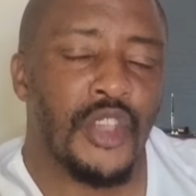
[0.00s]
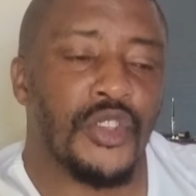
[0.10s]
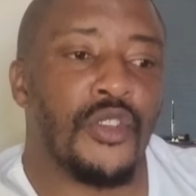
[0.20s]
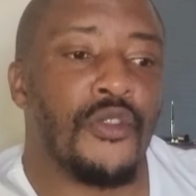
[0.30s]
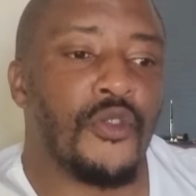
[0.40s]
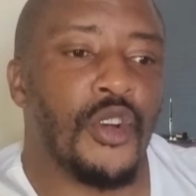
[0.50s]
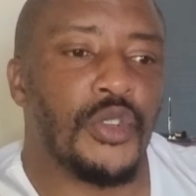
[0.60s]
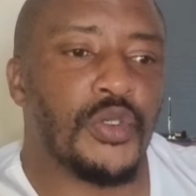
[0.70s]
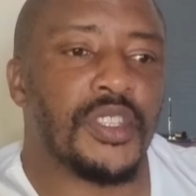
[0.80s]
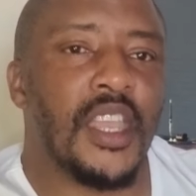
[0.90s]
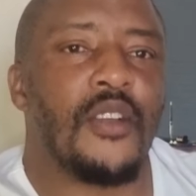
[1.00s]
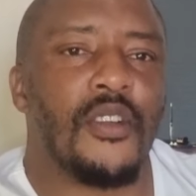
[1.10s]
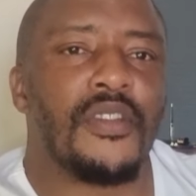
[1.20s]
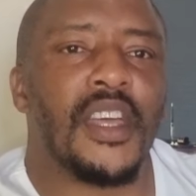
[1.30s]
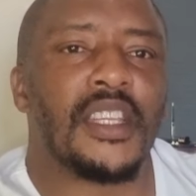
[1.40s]
So you've got to stay
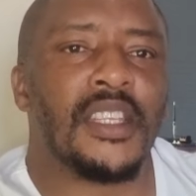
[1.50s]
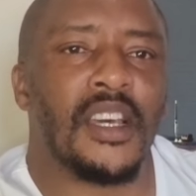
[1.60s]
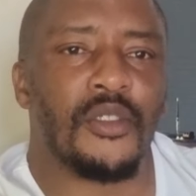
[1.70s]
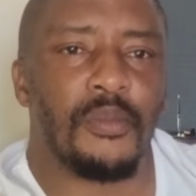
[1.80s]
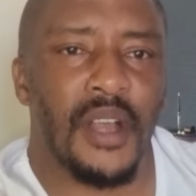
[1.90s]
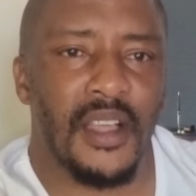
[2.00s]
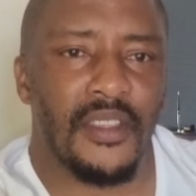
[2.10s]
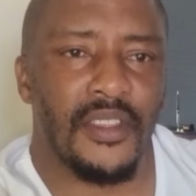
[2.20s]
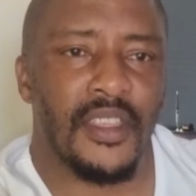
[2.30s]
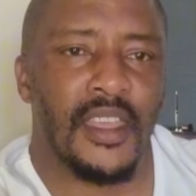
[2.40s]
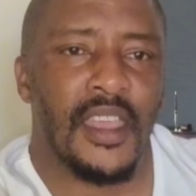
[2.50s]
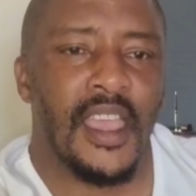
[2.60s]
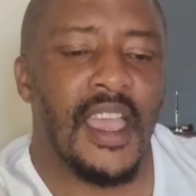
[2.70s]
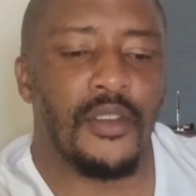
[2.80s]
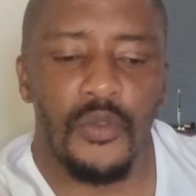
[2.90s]
on that narrow path.
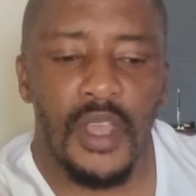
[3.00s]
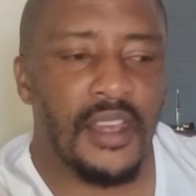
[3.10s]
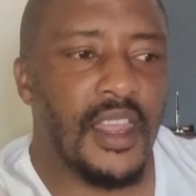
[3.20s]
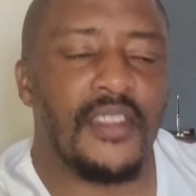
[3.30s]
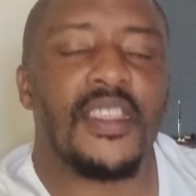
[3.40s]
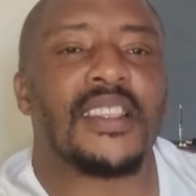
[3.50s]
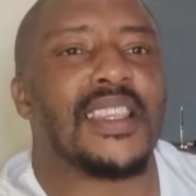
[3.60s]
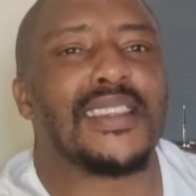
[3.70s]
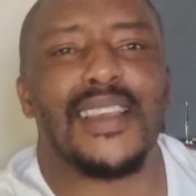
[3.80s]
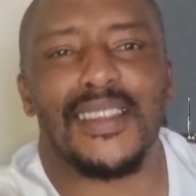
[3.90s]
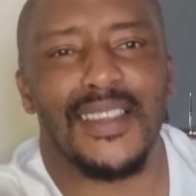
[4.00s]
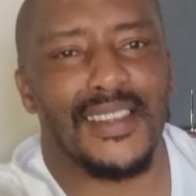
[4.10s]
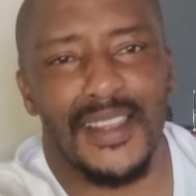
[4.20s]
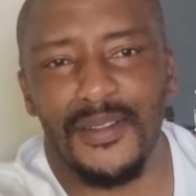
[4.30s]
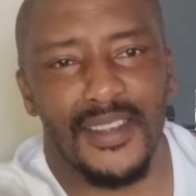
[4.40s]
And, and, and these things are
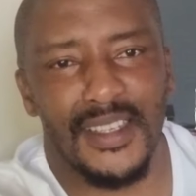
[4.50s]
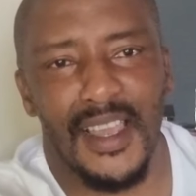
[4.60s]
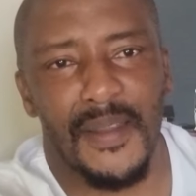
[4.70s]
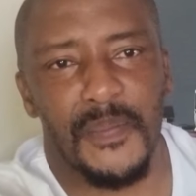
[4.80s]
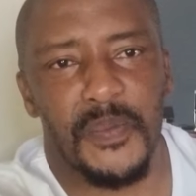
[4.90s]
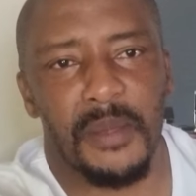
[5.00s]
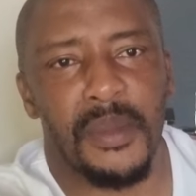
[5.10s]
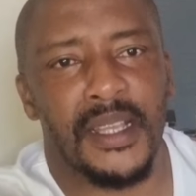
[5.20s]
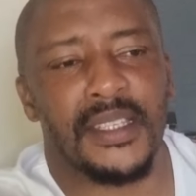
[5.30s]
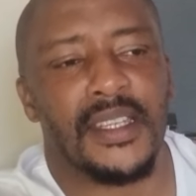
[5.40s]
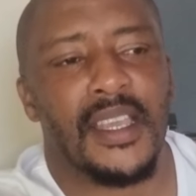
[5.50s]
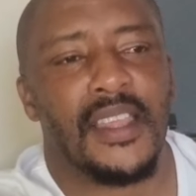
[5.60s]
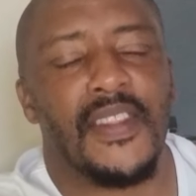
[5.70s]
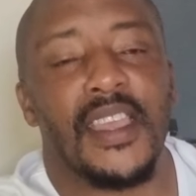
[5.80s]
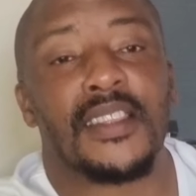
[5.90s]
said every time, but
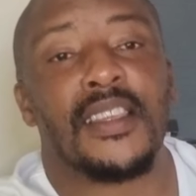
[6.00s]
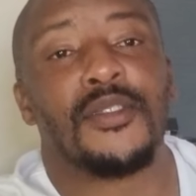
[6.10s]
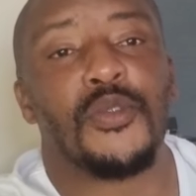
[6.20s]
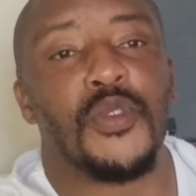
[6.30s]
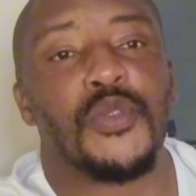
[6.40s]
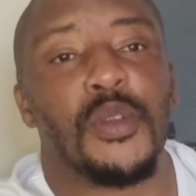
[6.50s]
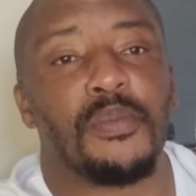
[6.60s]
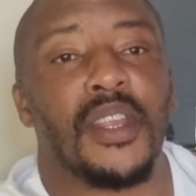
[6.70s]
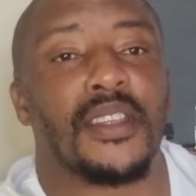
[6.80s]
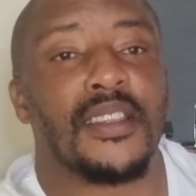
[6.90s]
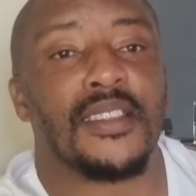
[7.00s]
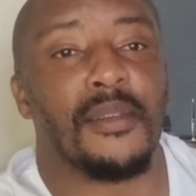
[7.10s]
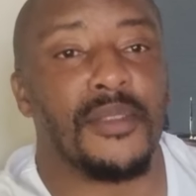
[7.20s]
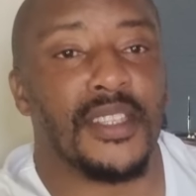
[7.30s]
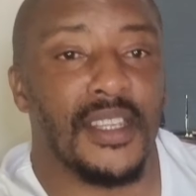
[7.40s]
the extent to which we practice
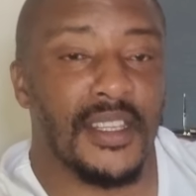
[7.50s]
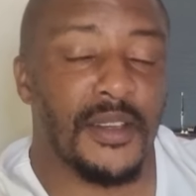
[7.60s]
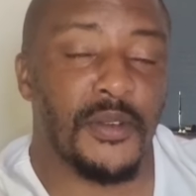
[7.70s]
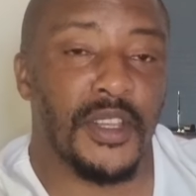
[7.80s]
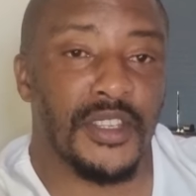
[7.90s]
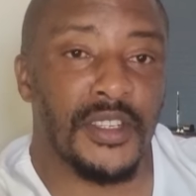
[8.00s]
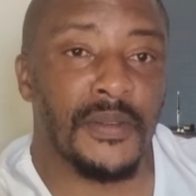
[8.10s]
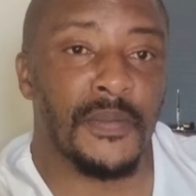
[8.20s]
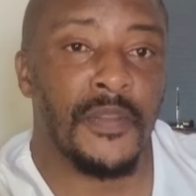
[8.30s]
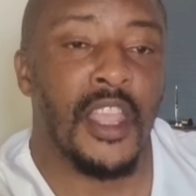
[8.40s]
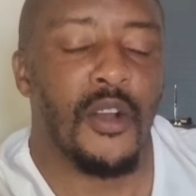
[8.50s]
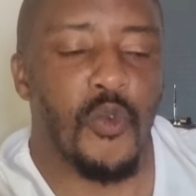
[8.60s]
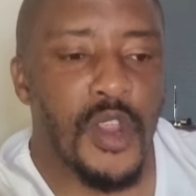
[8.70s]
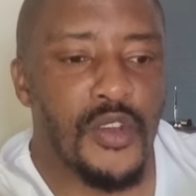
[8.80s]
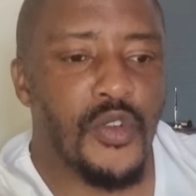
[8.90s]
them is another question.
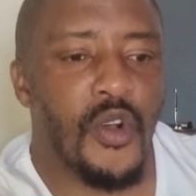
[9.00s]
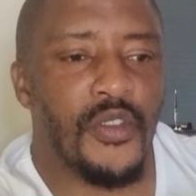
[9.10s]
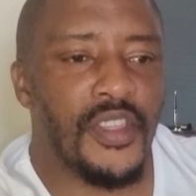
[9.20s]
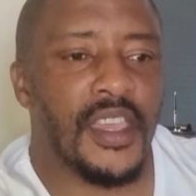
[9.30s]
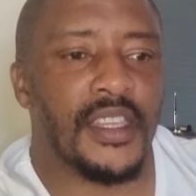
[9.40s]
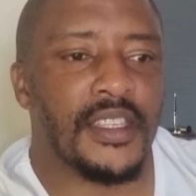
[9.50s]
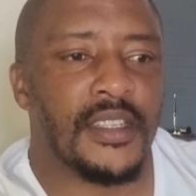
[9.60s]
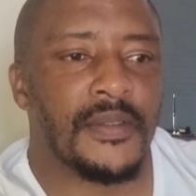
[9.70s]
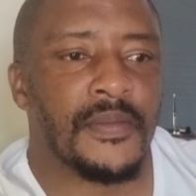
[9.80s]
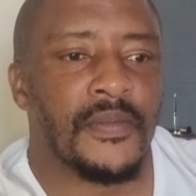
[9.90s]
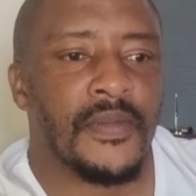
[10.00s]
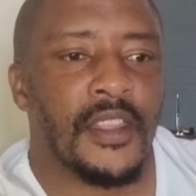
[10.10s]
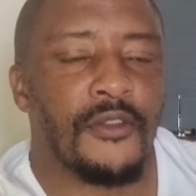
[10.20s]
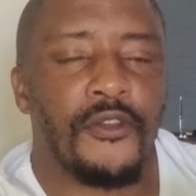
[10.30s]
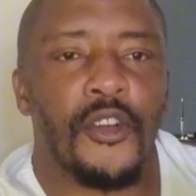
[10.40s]
We know that
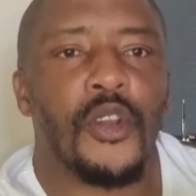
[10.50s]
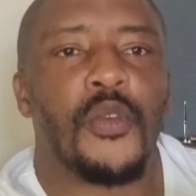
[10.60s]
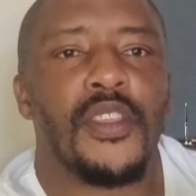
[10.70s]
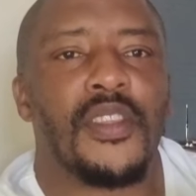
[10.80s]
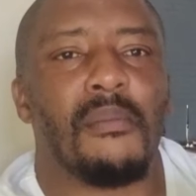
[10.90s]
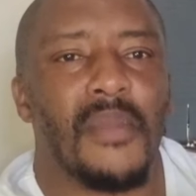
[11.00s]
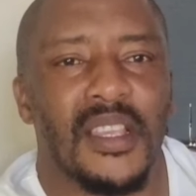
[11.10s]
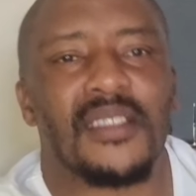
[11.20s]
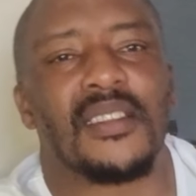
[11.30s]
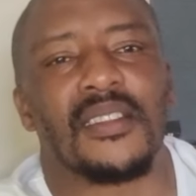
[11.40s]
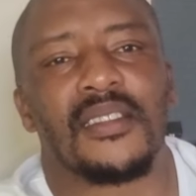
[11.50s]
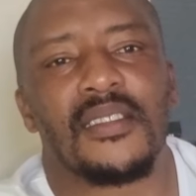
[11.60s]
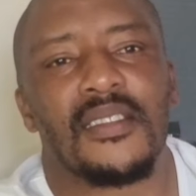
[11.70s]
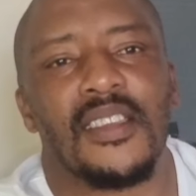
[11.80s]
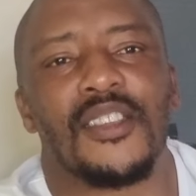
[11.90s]
following the
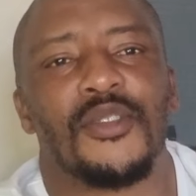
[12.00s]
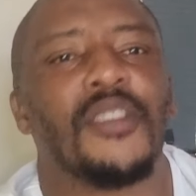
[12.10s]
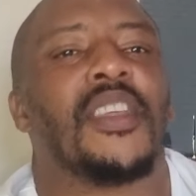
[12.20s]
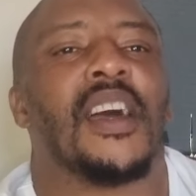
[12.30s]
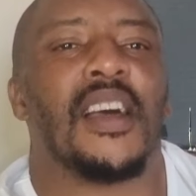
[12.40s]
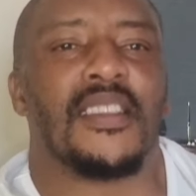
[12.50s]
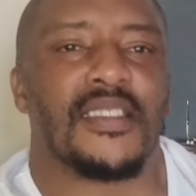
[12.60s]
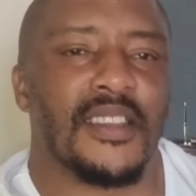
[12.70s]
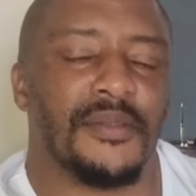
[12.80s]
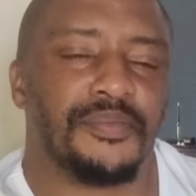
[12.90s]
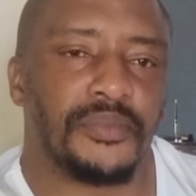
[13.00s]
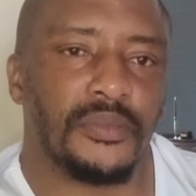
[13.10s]
masses is not the answer.